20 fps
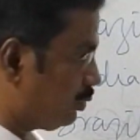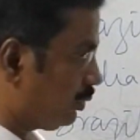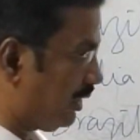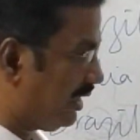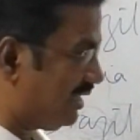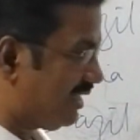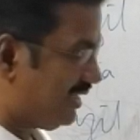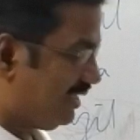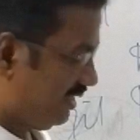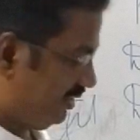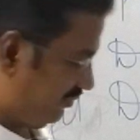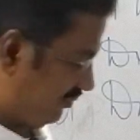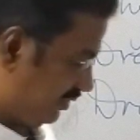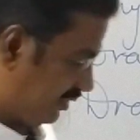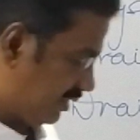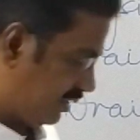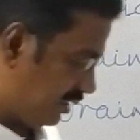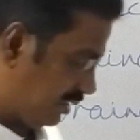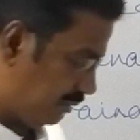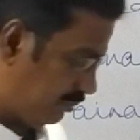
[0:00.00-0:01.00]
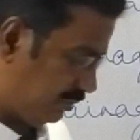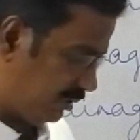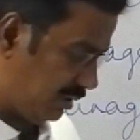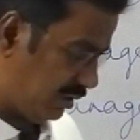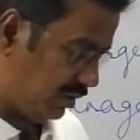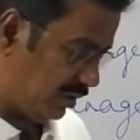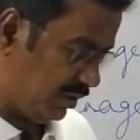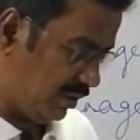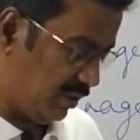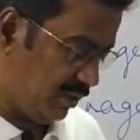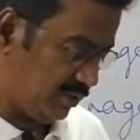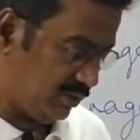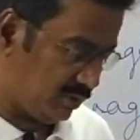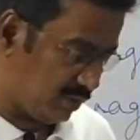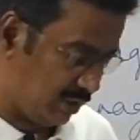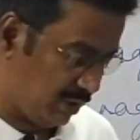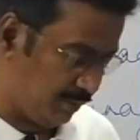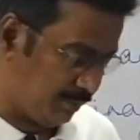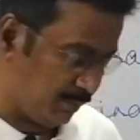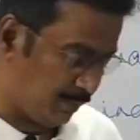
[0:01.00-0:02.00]
20, figure number
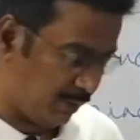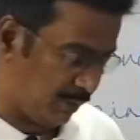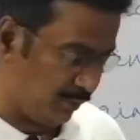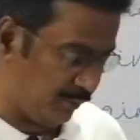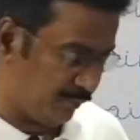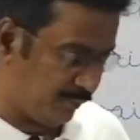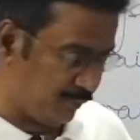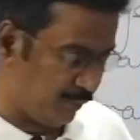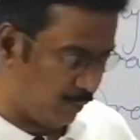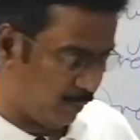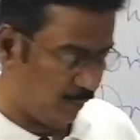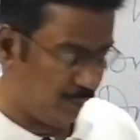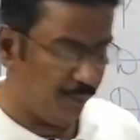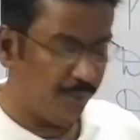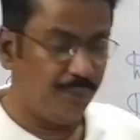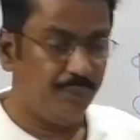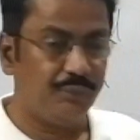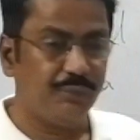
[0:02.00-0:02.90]
3.4.